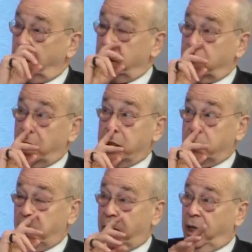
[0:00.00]
Chinese
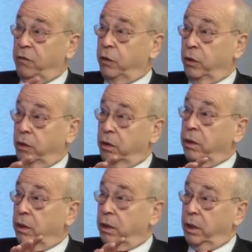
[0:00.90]
behavior
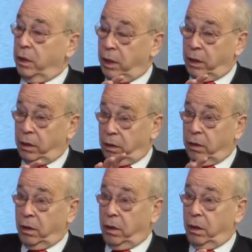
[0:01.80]
and
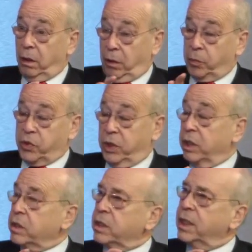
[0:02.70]
uh,
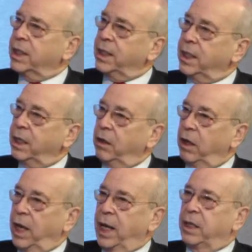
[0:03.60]
presents?
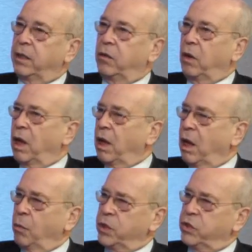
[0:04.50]
And
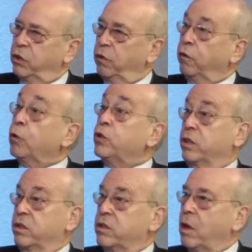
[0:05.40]
how much
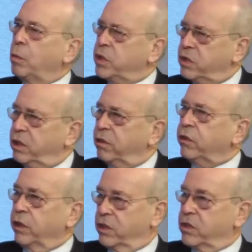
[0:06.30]
divergence, how much
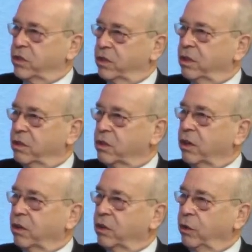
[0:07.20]
difference mm -hmm. is
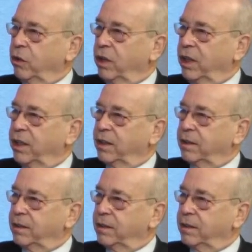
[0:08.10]
there, do you think?